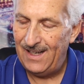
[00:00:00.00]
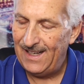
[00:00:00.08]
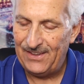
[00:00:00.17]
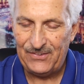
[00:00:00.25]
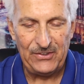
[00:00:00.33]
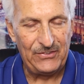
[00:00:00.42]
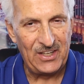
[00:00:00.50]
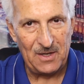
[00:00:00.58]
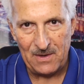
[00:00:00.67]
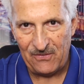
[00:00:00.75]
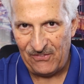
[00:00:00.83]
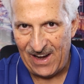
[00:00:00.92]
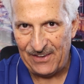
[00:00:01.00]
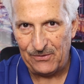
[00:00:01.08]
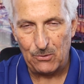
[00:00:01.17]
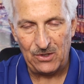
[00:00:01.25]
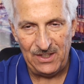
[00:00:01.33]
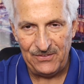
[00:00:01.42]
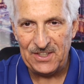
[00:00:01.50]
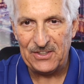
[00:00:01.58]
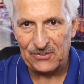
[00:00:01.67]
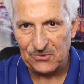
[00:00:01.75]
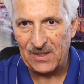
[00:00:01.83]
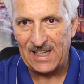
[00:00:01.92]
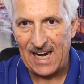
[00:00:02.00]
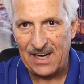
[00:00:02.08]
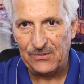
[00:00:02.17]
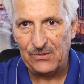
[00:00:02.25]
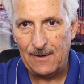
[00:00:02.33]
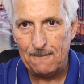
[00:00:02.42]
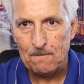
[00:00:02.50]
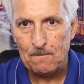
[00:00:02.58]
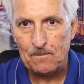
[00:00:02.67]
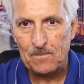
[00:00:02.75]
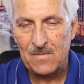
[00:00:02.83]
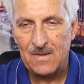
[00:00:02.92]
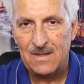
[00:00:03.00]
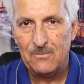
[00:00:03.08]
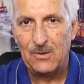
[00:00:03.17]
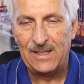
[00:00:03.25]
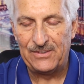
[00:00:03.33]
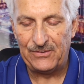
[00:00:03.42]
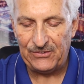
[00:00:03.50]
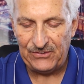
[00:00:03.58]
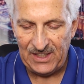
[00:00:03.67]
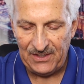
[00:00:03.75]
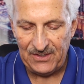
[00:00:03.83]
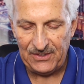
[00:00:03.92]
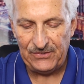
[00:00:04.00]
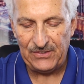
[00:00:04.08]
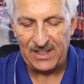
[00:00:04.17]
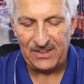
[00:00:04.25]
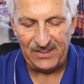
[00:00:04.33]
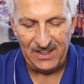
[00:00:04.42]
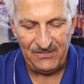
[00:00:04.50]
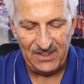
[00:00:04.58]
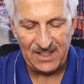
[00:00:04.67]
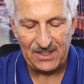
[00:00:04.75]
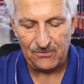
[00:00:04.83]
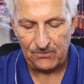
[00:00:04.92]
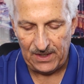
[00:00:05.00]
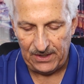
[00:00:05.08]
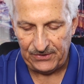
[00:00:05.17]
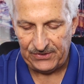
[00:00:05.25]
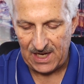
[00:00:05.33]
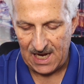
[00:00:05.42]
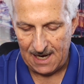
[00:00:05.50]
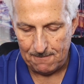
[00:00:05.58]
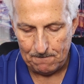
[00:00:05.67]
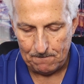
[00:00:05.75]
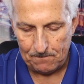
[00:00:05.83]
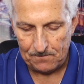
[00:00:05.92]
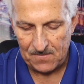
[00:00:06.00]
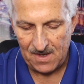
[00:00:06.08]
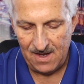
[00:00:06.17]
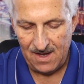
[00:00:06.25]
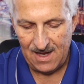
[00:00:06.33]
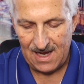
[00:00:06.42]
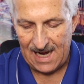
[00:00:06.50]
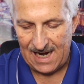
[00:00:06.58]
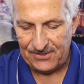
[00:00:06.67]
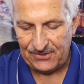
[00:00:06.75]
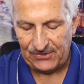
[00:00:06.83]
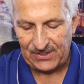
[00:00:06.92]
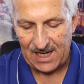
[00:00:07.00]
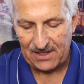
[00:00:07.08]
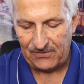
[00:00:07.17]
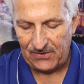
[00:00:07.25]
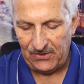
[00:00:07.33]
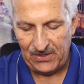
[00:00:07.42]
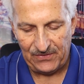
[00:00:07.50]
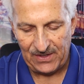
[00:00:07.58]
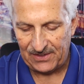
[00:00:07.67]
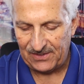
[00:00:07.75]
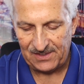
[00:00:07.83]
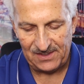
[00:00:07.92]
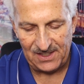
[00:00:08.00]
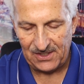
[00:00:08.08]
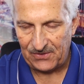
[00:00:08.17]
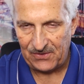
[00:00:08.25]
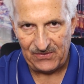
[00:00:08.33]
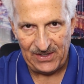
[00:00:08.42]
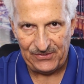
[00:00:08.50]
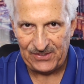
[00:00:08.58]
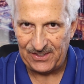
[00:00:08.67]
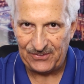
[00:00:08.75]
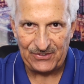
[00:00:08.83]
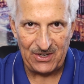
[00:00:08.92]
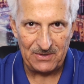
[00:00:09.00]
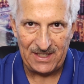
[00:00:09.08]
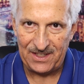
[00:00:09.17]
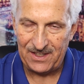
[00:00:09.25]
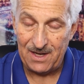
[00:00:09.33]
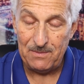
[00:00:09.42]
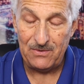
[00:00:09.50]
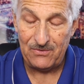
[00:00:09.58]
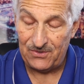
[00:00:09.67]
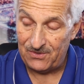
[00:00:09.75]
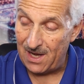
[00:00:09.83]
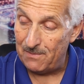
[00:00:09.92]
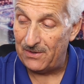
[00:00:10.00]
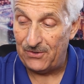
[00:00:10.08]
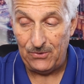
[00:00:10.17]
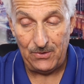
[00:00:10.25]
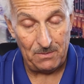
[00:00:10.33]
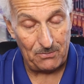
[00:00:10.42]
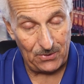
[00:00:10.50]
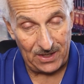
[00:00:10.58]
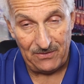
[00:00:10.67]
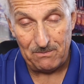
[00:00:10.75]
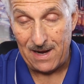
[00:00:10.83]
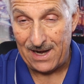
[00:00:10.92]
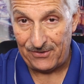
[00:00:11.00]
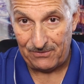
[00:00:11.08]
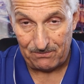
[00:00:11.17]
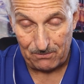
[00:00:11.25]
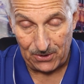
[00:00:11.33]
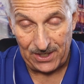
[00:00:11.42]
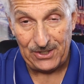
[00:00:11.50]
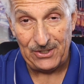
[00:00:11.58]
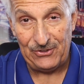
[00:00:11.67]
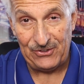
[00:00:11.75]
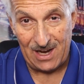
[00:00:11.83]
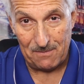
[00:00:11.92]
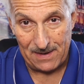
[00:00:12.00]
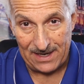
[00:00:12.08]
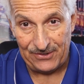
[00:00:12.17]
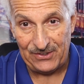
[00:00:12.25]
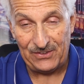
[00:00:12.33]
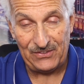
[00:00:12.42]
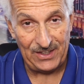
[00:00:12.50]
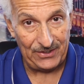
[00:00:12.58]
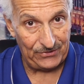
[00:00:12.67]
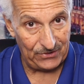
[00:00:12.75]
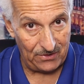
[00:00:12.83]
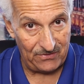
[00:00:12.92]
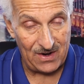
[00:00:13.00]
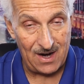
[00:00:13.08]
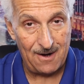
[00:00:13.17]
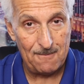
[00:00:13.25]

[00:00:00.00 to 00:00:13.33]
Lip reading: It's just going to be fast. We're living history, guys. We get to see this and live it in real time. I just got a feeling that, you know, the Fed's going to start getting, they've been doing a pretty good job managing things so far.